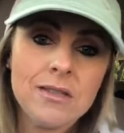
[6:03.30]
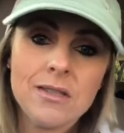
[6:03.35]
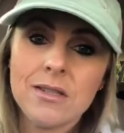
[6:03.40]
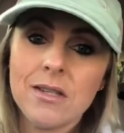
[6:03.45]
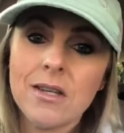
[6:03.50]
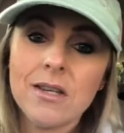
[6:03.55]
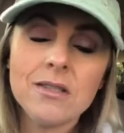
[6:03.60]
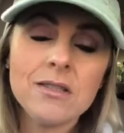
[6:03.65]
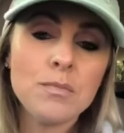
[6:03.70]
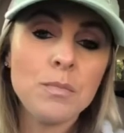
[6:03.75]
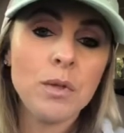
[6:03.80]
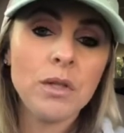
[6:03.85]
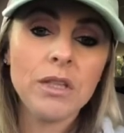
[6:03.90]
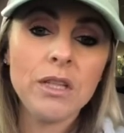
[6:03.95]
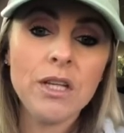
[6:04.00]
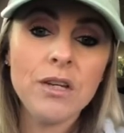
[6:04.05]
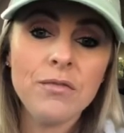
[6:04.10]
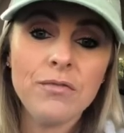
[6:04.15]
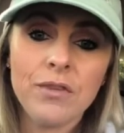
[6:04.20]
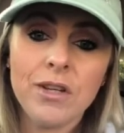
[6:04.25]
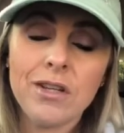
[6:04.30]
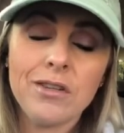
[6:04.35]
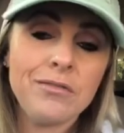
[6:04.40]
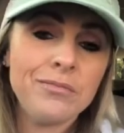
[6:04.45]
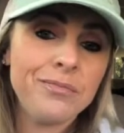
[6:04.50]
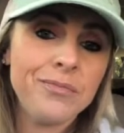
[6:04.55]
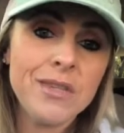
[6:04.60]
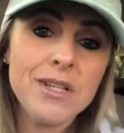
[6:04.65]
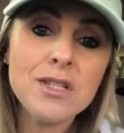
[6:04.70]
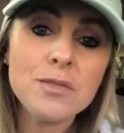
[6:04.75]
his belief,
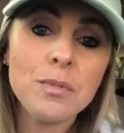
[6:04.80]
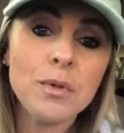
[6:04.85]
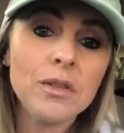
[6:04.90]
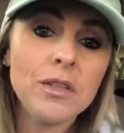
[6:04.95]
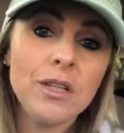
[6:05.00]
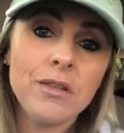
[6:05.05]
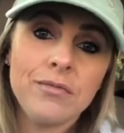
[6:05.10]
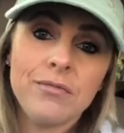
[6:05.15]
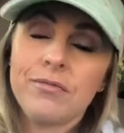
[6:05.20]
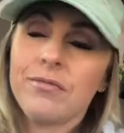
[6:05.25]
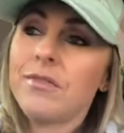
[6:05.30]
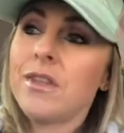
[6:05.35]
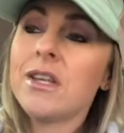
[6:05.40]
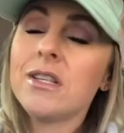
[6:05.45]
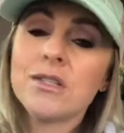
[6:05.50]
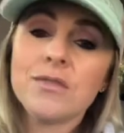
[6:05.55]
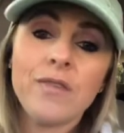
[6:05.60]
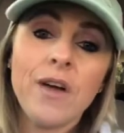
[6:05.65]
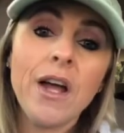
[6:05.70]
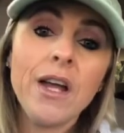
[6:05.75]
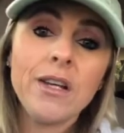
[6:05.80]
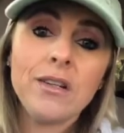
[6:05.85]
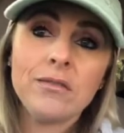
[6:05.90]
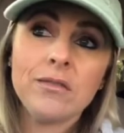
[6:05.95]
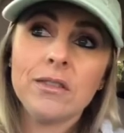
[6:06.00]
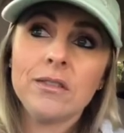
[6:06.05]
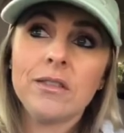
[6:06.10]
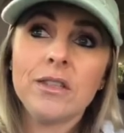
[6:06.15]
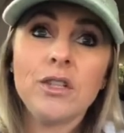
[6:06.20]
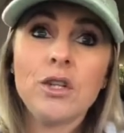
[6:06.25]
and his belief is fine,
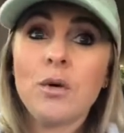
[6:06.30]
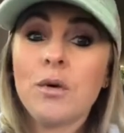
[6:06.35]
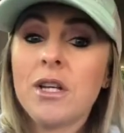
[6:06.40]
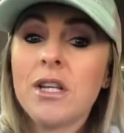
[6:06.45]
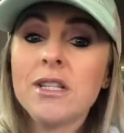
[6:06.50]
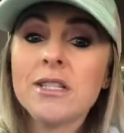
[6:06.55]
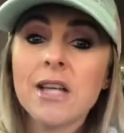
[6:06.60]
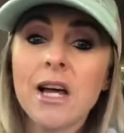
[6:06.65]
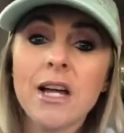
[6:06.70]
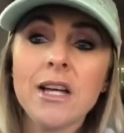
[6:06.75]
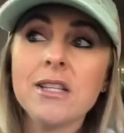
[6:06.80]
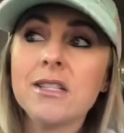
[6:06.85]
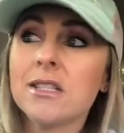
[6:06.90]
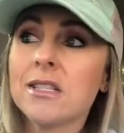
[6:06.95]
you know, in his eyes.